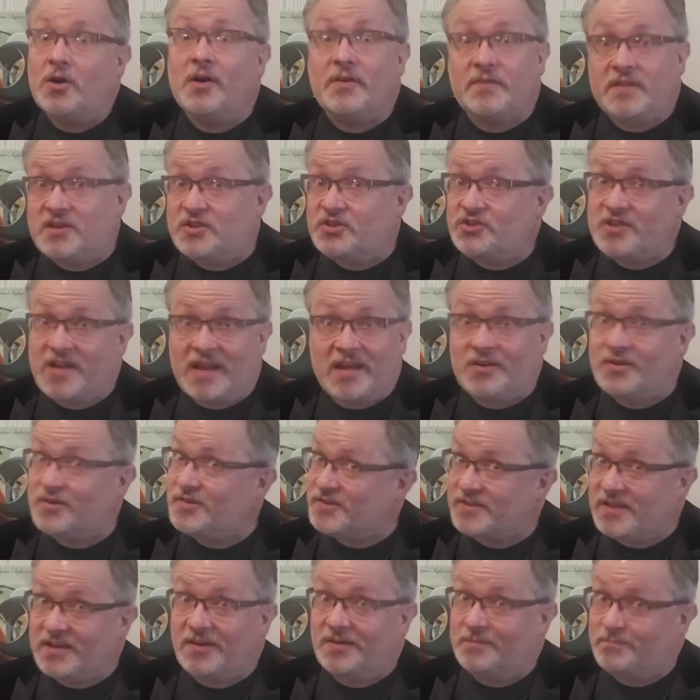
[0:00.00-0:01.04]
All these
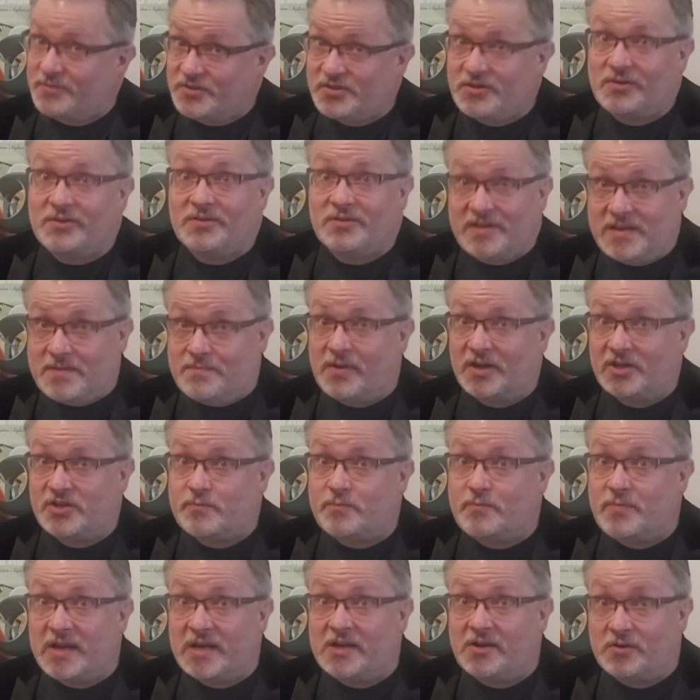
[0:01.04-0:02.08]
channels that are certainly
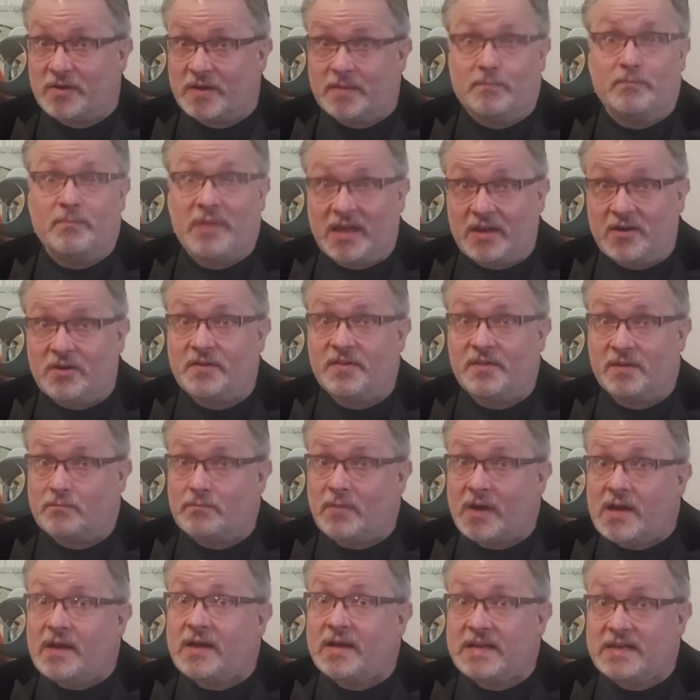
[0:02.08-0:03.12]
much bigger and better than
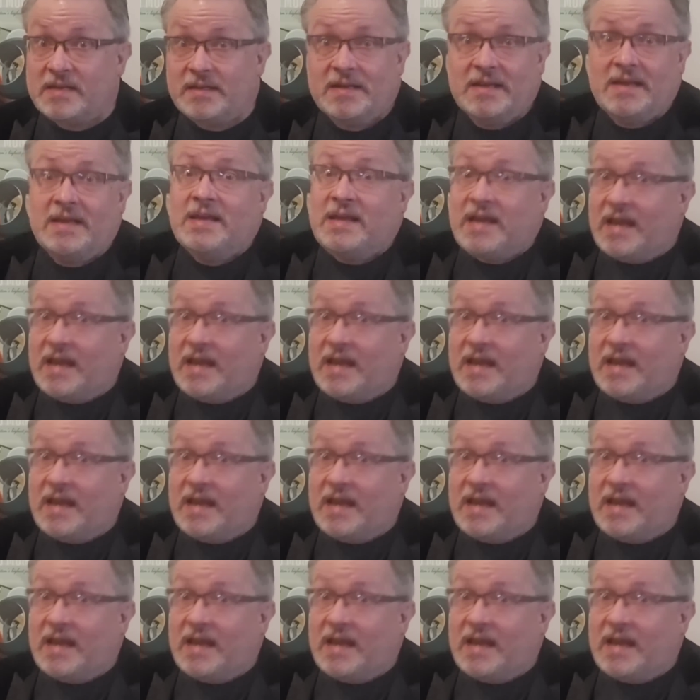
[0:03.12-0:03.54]
mine,